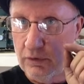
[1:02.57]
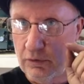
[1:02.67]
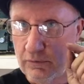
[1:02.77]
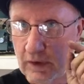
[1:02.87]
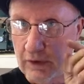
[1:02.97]

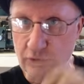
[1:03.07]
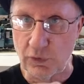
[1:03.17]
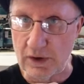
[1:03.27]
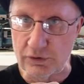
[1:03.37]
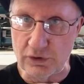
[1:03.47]
you've got a
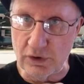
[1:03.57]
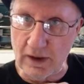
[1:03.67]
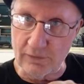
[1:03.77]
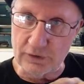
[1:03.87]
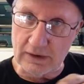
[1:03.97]
trench you
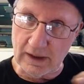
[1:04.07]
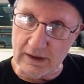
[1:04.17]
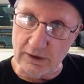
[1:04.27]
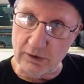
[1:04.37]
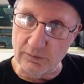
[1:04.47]
have to
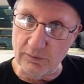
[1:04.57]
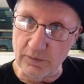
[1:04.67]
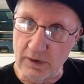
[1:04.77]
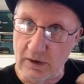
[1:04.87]
cut in them